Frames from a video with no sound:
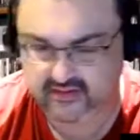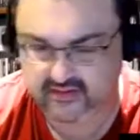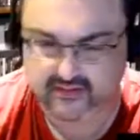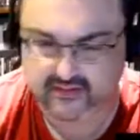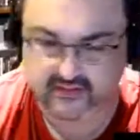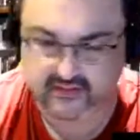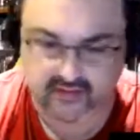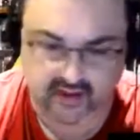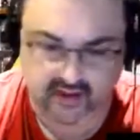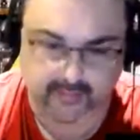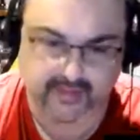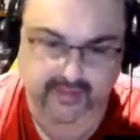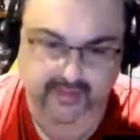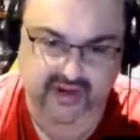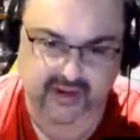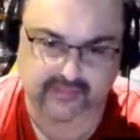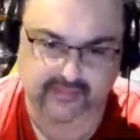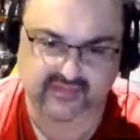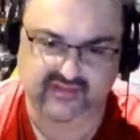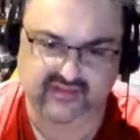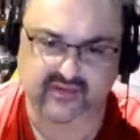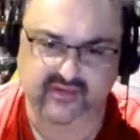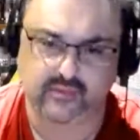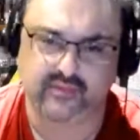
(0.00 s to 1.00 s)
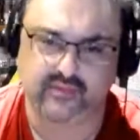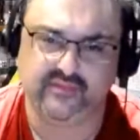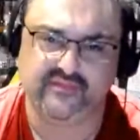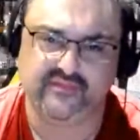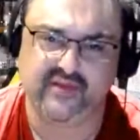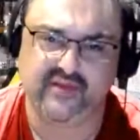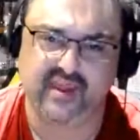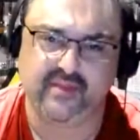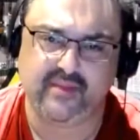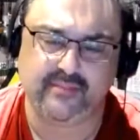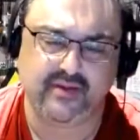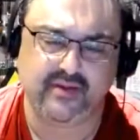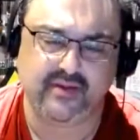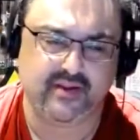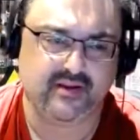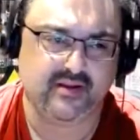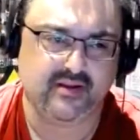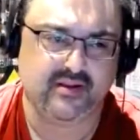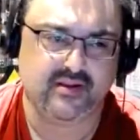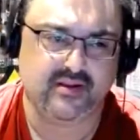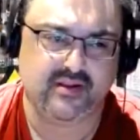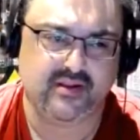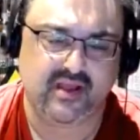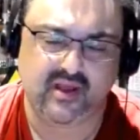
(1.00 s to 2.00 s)
I'm a Zelda fan, but
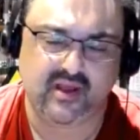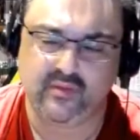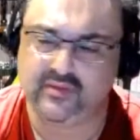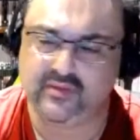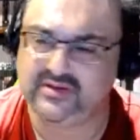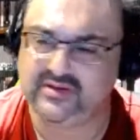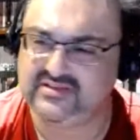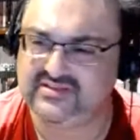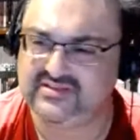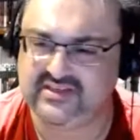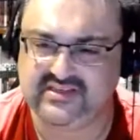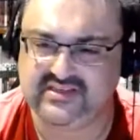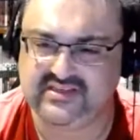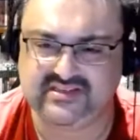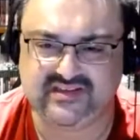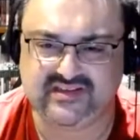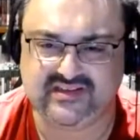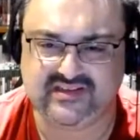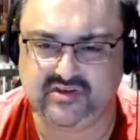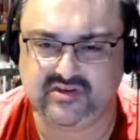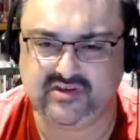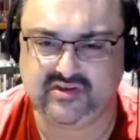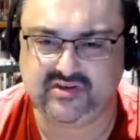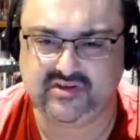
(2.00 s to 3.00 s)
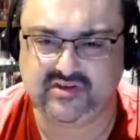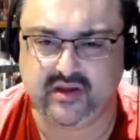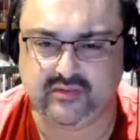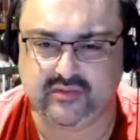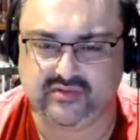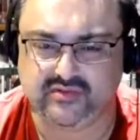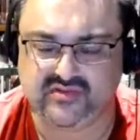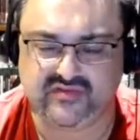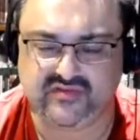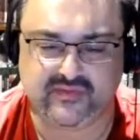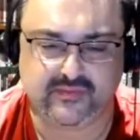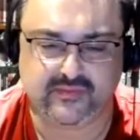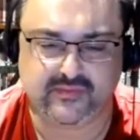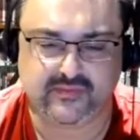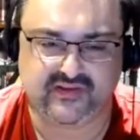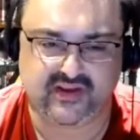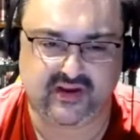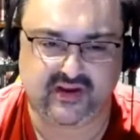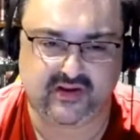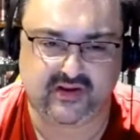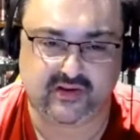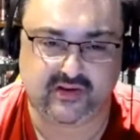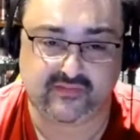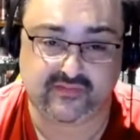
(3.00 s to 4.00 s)
I want to see some new titles from
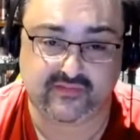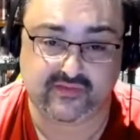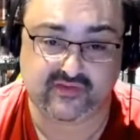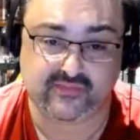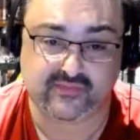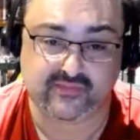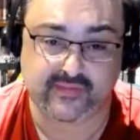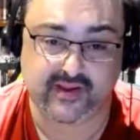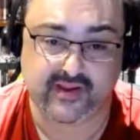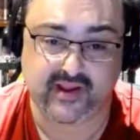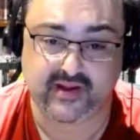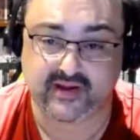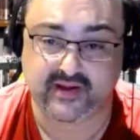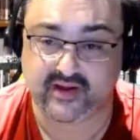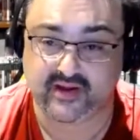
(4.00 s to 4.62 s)
Nintendo first party.